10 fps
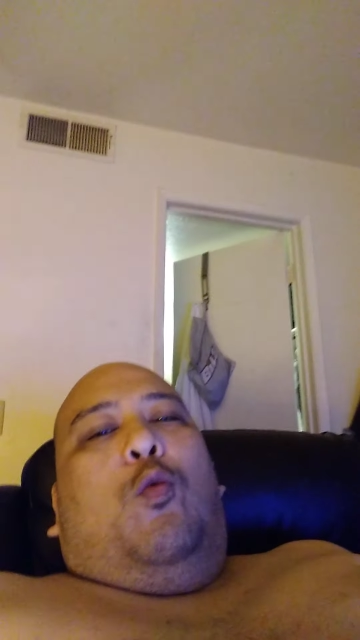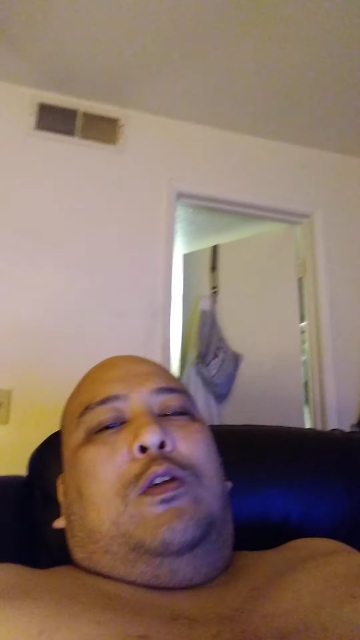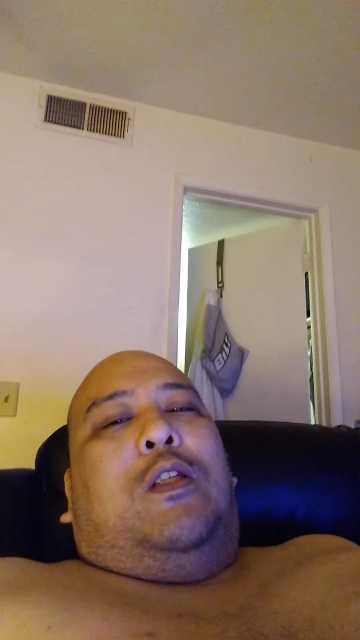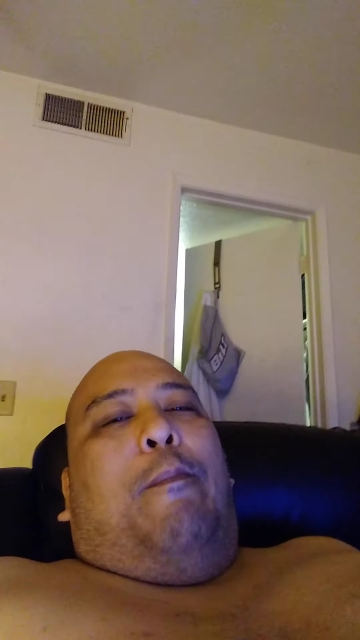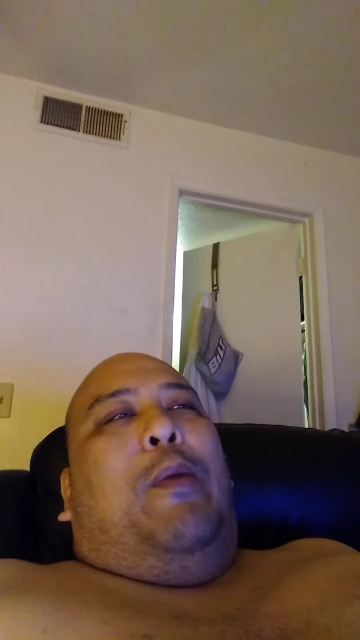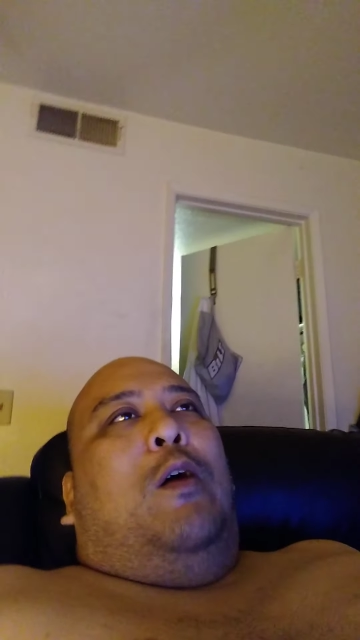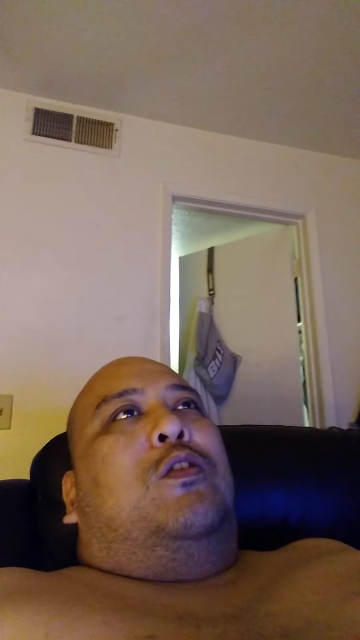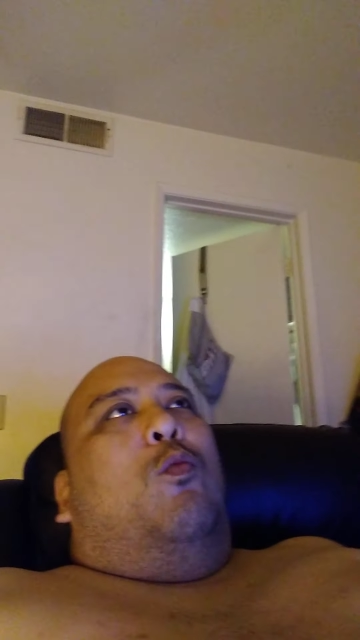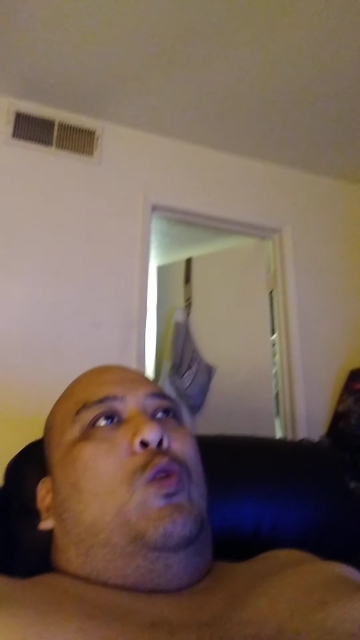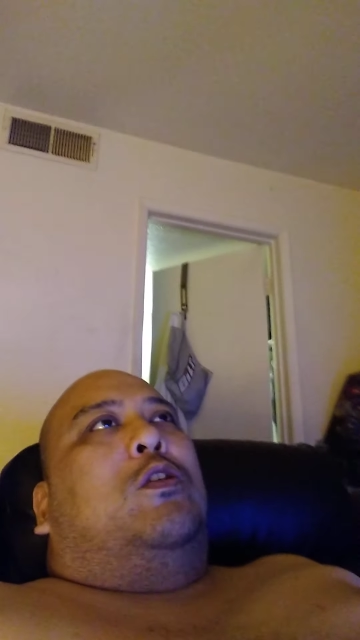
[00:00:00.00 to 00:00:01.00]
is that,
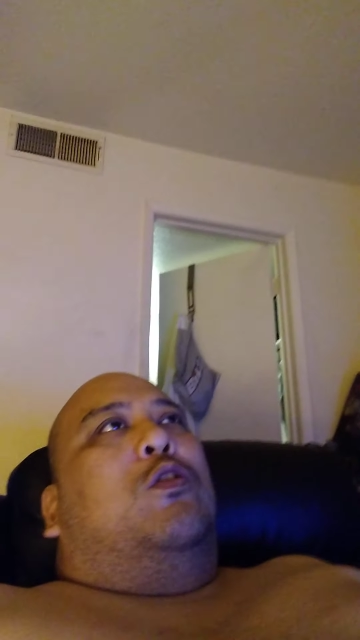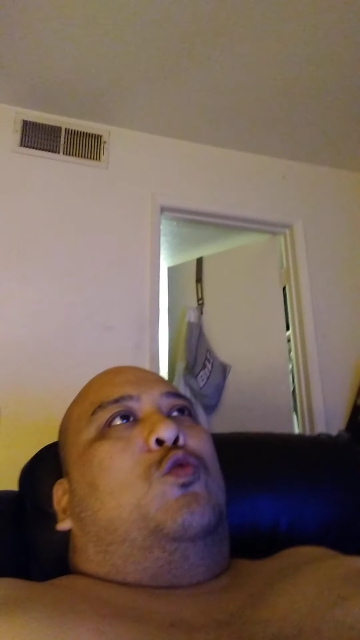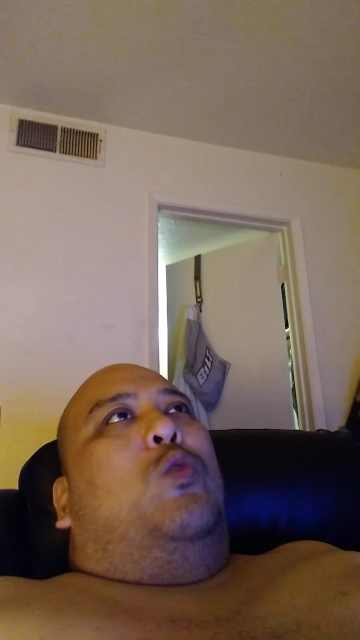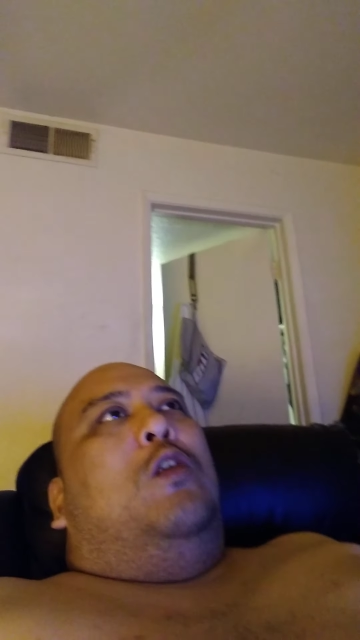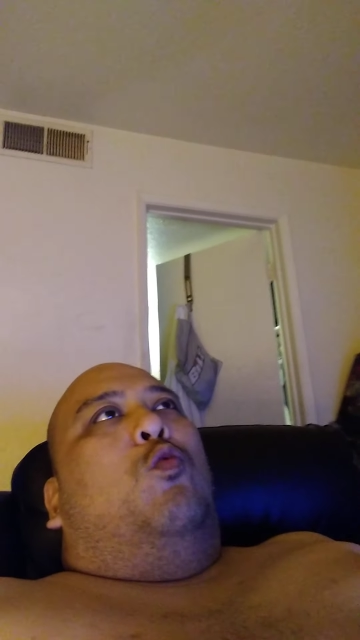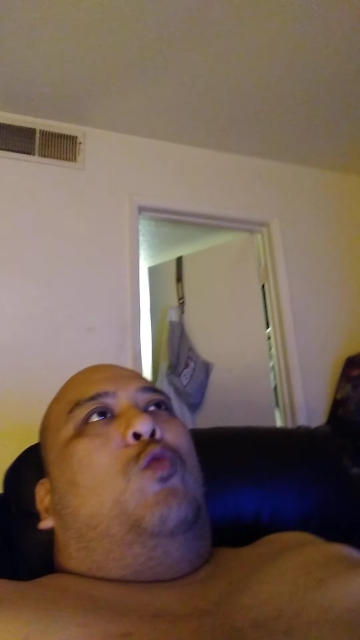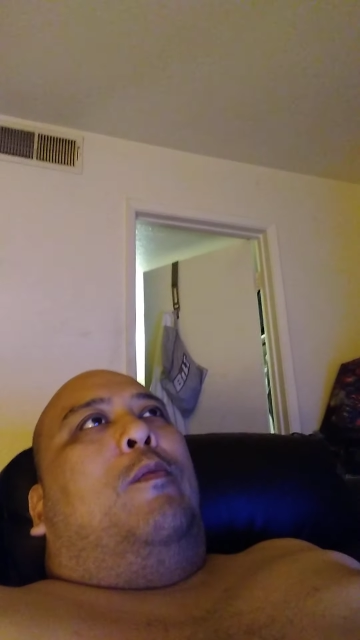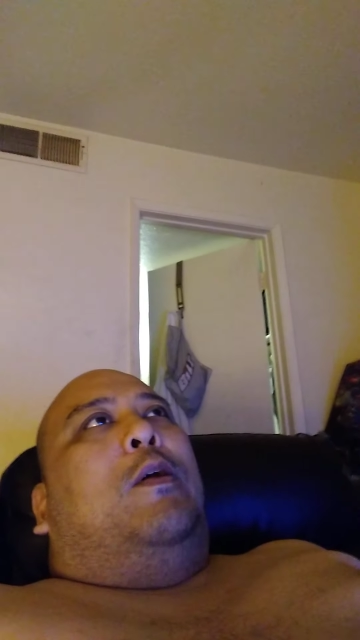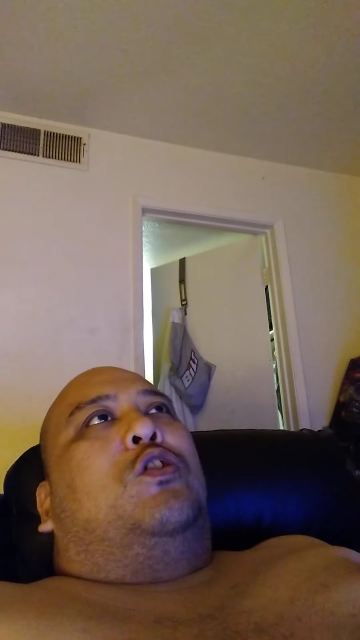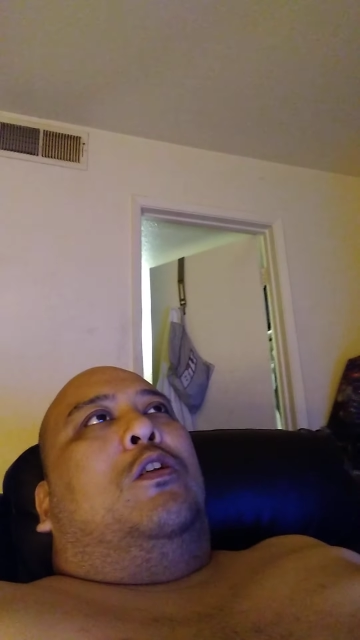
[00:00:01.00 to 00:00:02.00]
bells and whistles when you
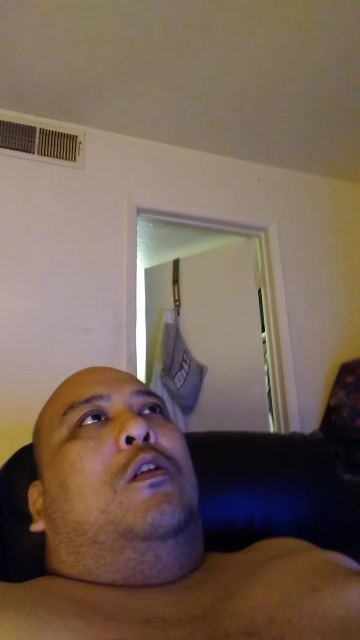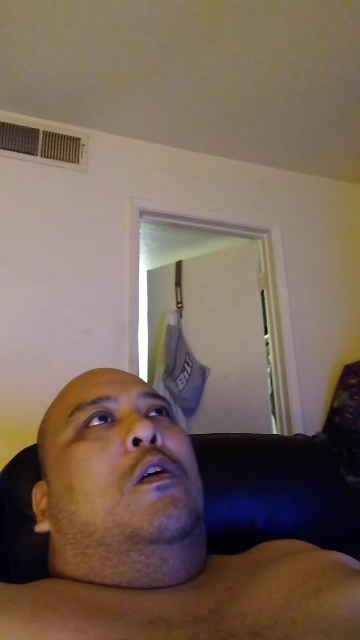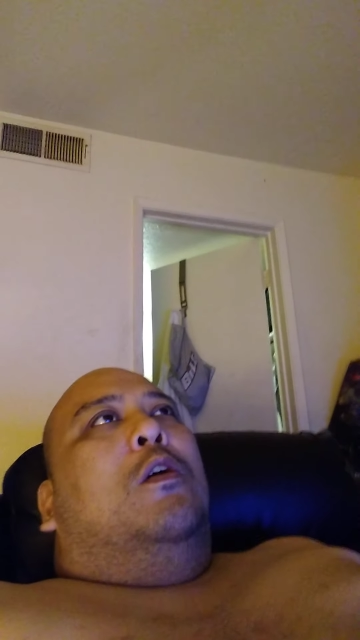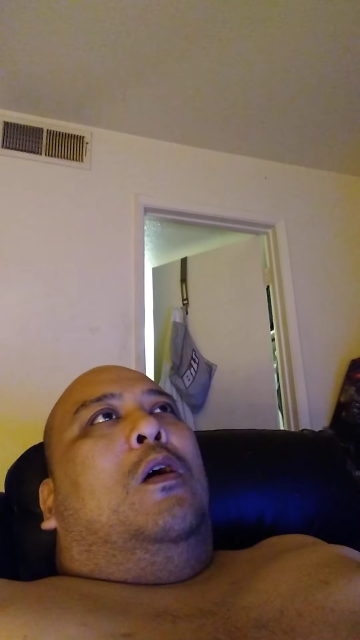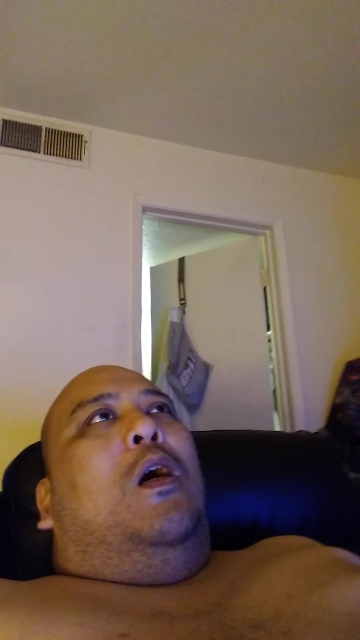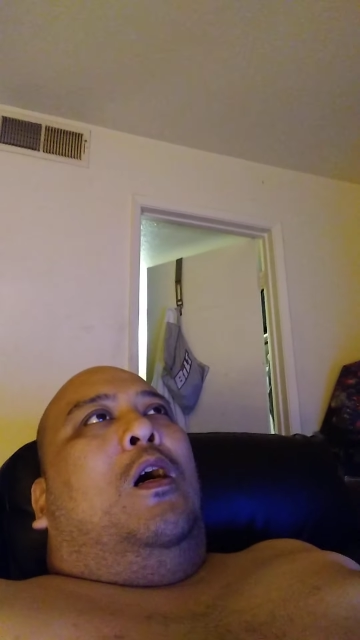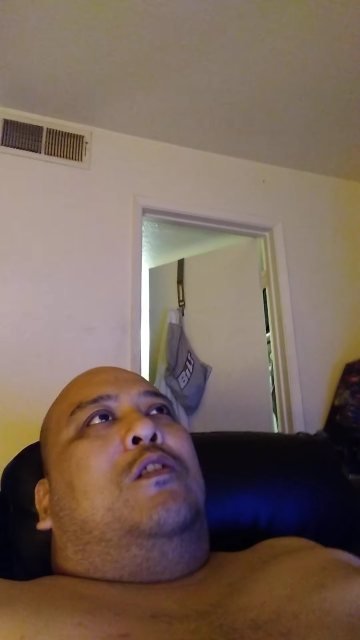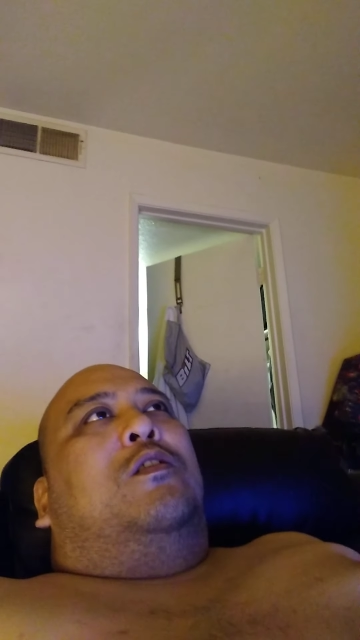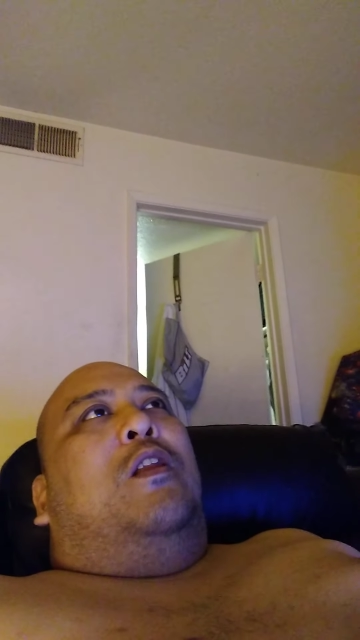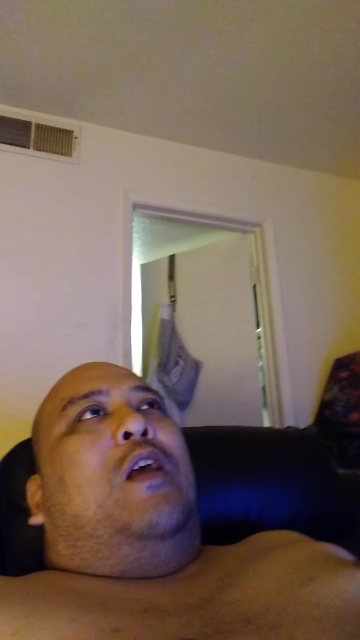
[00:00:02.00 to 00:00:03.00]
mentioned the
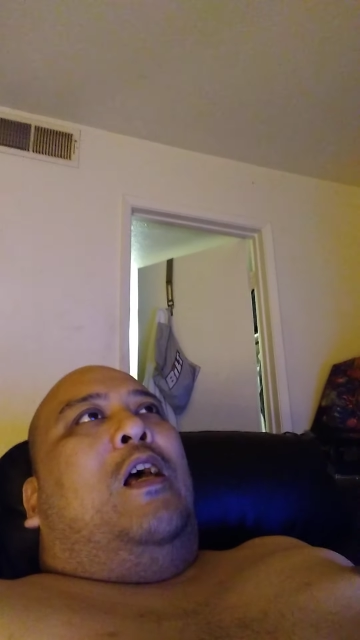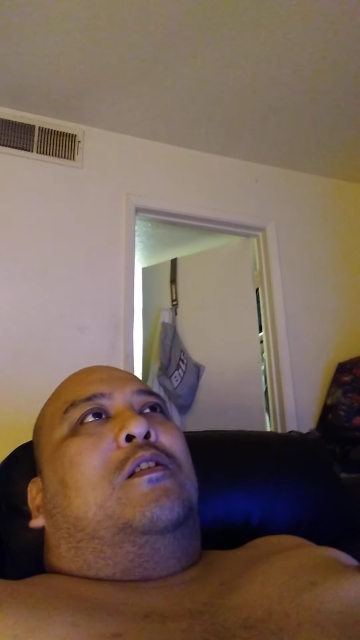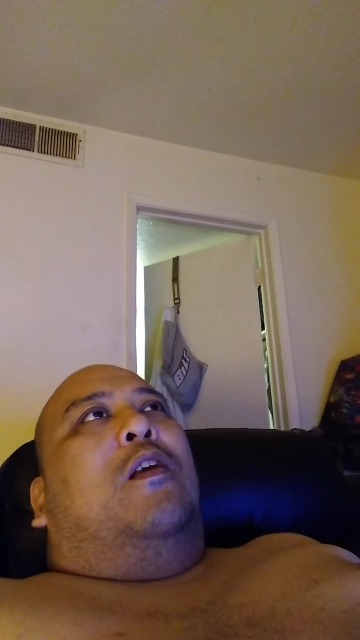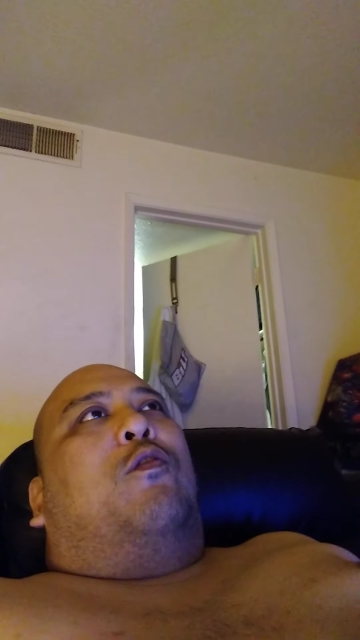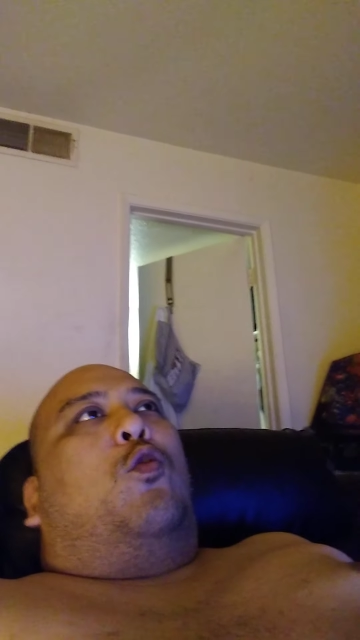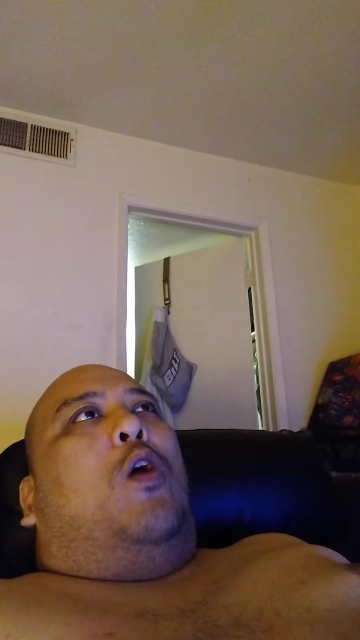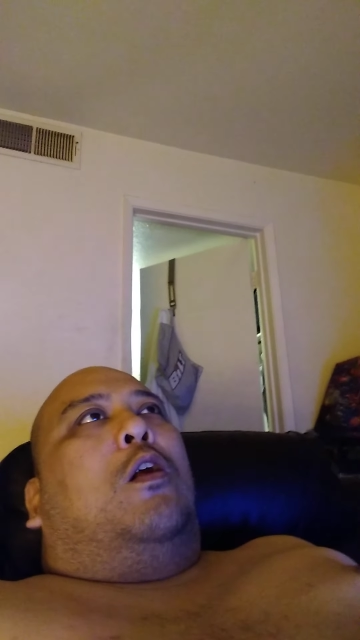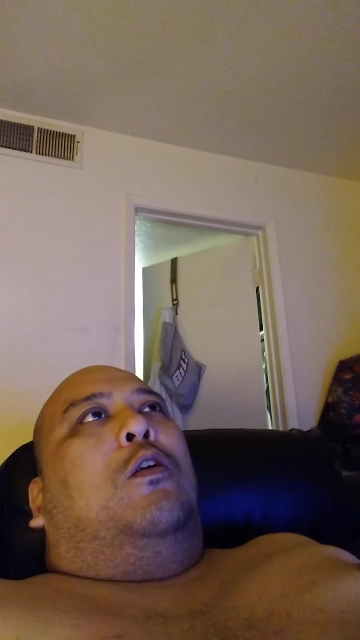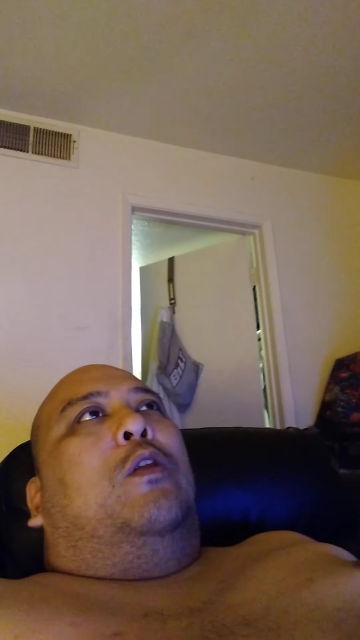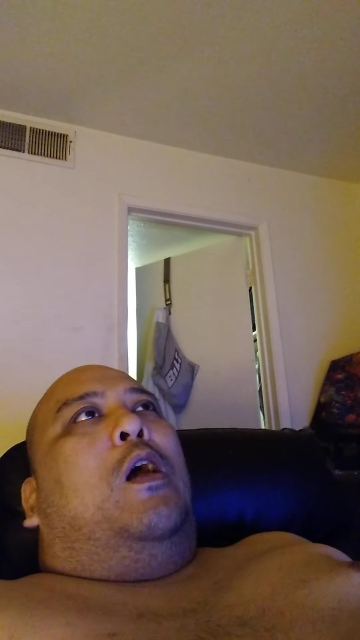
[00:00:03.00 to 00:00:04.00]
SF
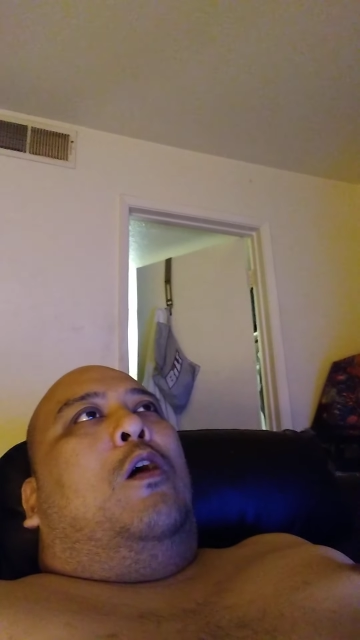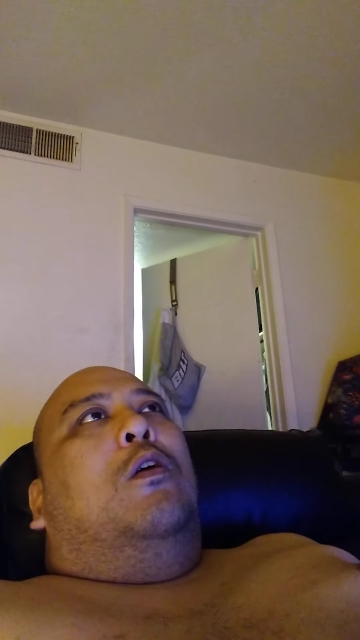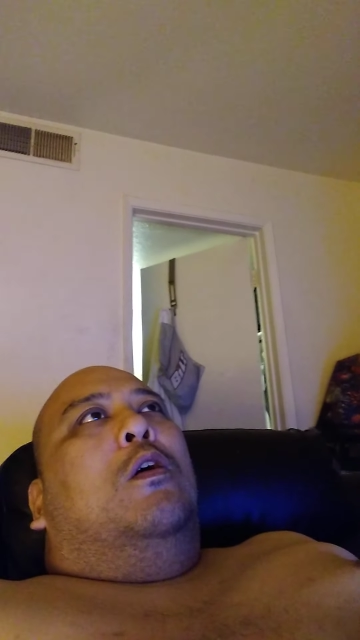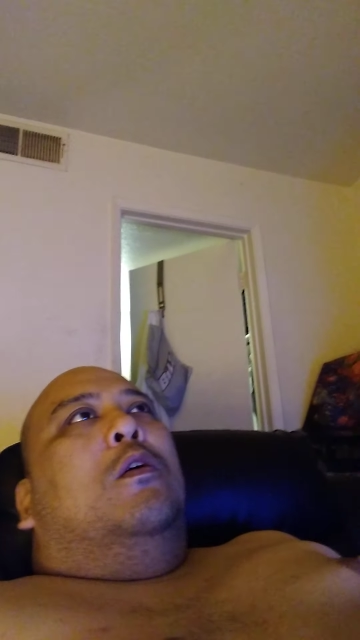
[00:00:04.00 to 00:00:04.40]
Chronicle now?